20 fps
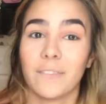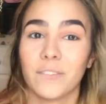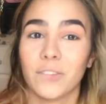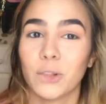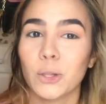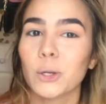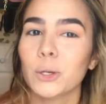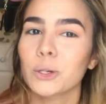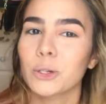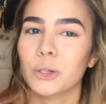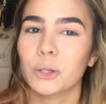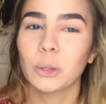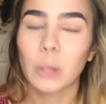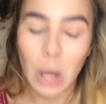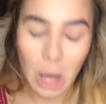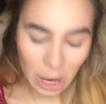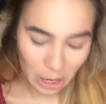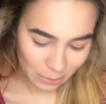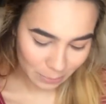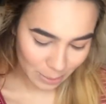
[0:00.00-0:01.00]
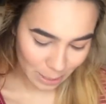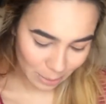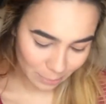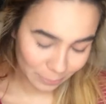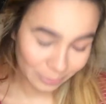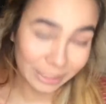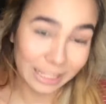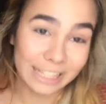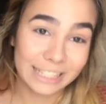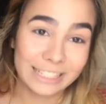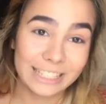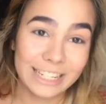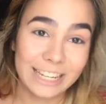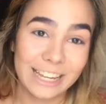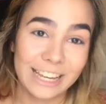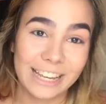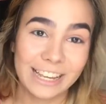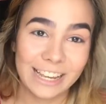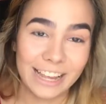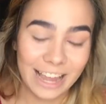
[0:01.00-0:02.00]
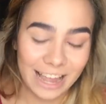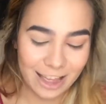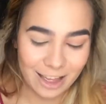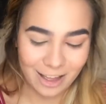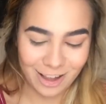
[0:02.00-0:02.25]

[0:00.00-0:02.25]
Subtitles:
Learned a lot about blending